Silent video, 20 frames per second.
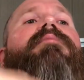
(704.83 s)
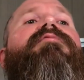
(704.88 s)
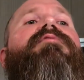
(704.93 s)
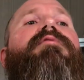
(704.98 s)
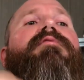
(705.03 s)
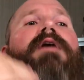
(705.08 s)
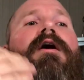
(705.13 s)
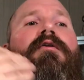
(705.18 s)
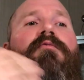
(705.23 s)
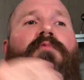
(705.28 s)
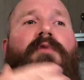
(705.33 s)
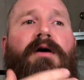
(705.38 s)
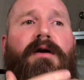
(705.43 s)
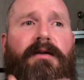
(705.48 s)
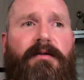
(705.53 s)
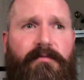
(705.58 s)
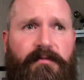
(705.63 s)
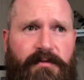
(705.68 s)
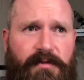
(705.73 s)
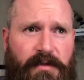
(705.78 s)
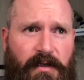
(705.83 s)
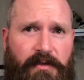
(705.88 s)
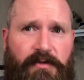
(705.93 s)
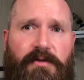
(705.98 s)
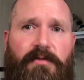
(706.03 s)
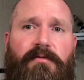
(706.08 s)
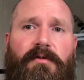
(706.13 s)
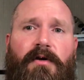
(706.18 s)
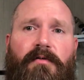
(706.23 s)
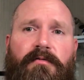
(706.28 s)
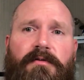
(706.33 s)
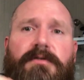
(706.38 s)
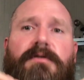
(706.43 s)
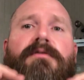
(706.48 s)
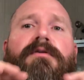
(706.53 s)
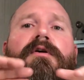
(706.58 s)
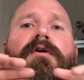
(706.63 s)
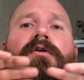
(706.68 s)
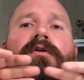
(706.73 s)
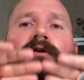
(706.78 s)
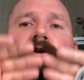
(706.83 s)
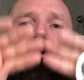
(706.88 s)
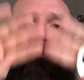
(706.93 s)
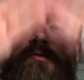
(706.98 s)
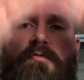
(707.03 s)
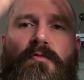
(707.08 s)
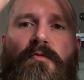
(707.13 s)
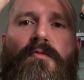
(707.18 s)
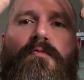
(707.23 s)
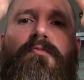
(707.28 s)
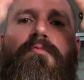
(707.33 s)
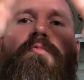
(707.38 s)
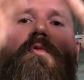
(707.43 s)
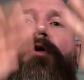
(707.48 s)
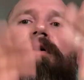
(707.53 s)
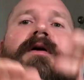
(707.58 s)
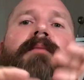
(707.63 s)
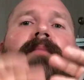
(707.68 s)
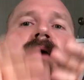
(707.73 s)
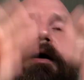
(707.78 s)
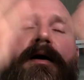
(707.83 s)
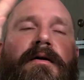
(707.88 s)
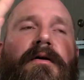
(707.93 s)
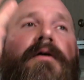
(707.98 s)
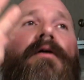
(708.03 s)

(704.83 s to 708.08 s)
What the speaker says: If you've got waves that you notice, work it back